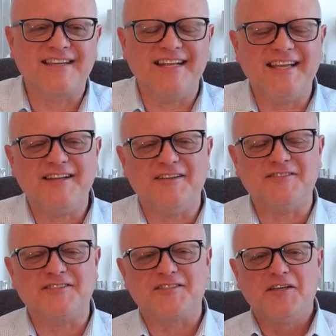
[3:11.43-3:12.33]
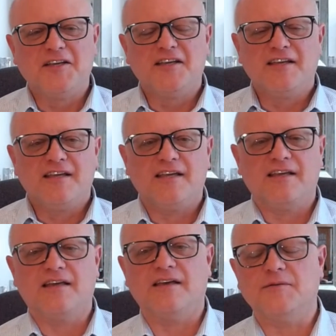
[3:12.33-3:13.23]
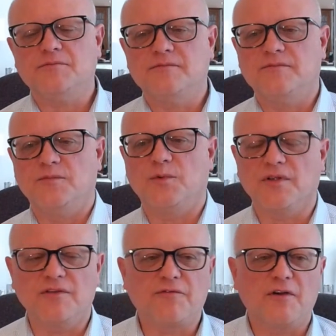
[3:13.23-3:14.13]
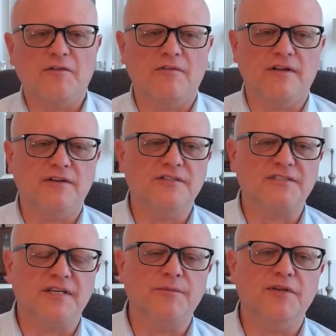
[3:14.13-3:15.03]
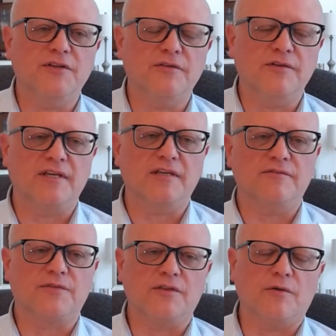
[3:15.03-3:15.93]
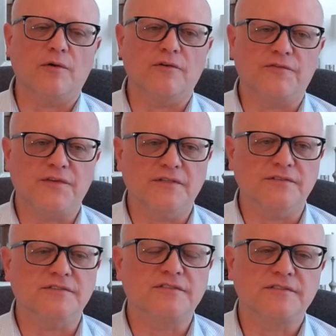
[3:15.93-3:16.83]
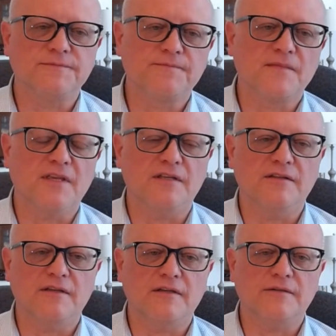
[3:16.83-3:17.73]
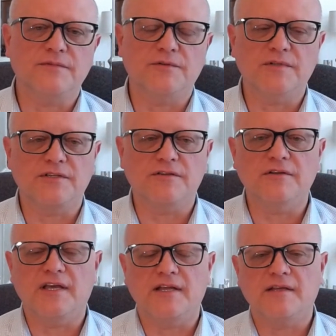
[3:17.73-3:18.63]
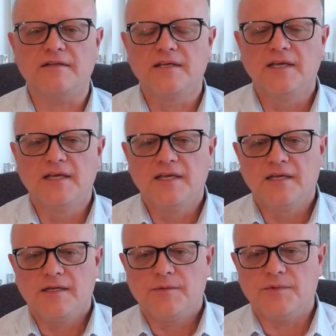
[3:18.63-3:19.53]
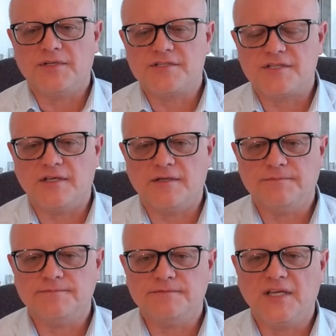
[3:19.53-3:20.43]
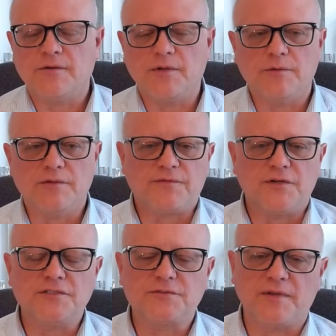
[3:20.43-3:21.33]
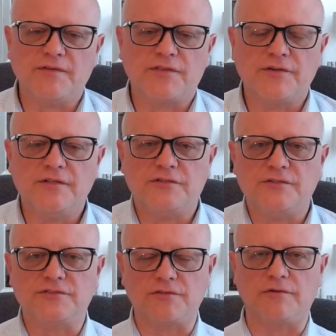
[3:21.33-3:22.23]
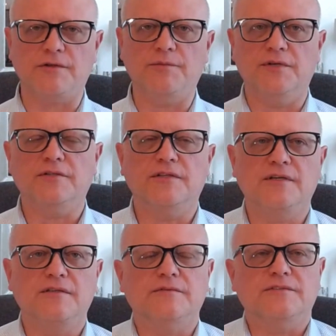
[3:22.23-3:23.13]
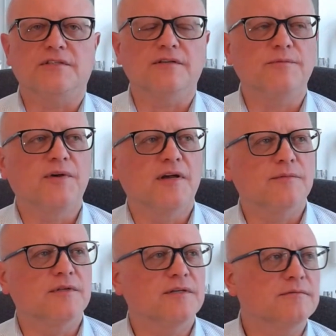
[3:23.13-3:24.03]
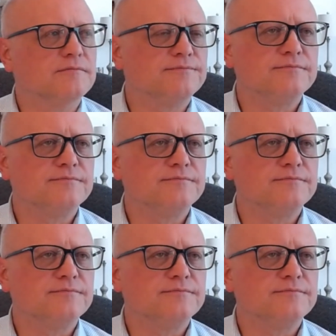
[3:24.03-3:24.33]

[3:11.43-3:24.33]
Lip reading: Canadians were the front runners. They'd been doing it for the oil fields, and they're really good at it. But we were the first. We have a 32-story building that was done probably